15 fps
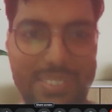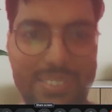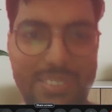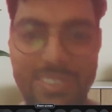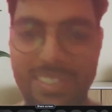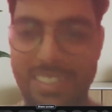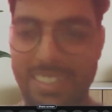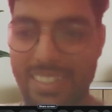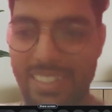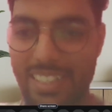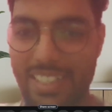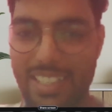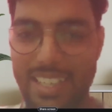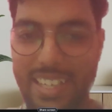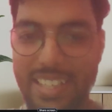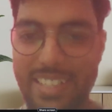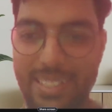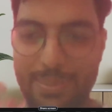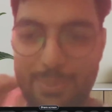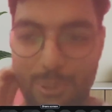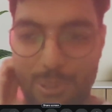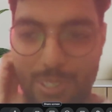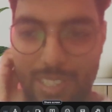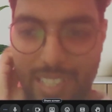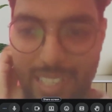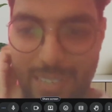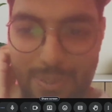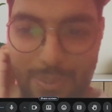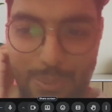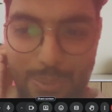So yeah, I need some question. I
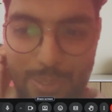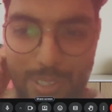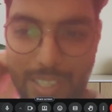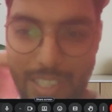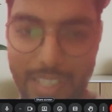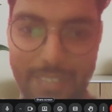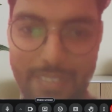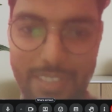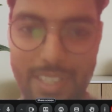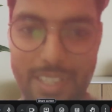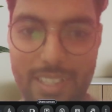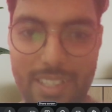have some question. Can we?